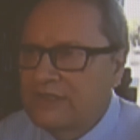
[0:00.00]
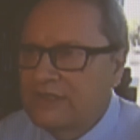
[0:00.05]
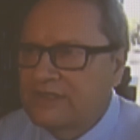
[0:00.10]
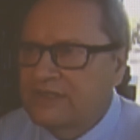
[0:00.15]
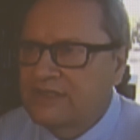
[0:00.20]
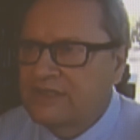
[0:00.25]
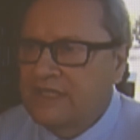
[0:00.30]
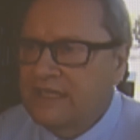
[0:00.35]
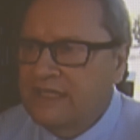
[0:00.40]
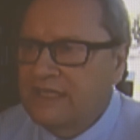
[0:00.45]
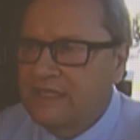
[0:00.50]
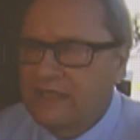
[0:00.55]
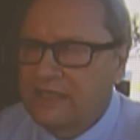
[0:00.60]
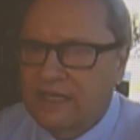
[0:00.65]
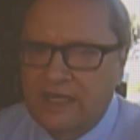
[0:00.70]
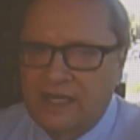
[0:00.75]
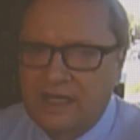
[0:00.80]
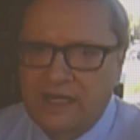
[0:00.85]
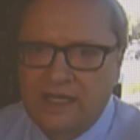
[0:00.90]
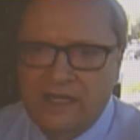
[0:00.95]
can see
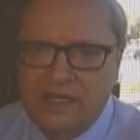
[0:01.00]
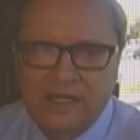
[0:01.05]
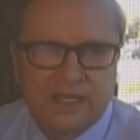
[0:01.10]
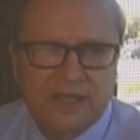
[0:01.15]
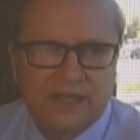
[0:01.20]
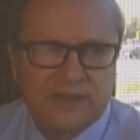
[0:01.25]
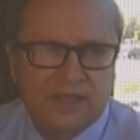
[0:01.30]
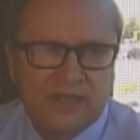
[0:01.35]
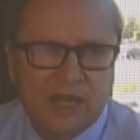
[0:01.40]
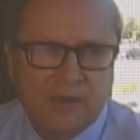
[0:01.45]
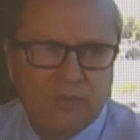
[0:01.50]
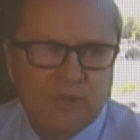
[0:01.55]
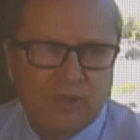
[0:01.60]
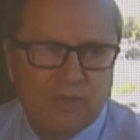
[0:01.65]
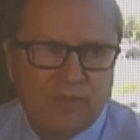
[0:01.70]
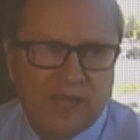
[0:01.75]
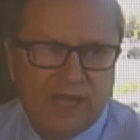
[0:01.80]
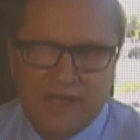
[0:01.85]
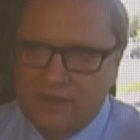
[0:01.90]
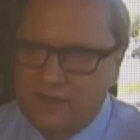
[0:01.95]
in the
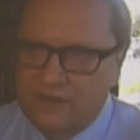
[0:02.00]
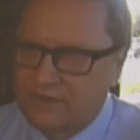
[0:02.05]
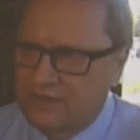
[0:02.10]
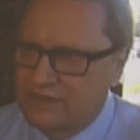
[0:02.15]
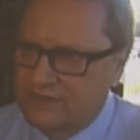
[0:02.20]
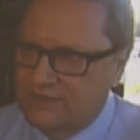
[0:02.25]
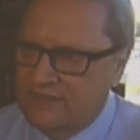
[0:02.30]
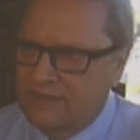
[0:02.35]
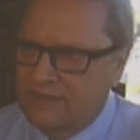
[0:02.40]
upper panel, the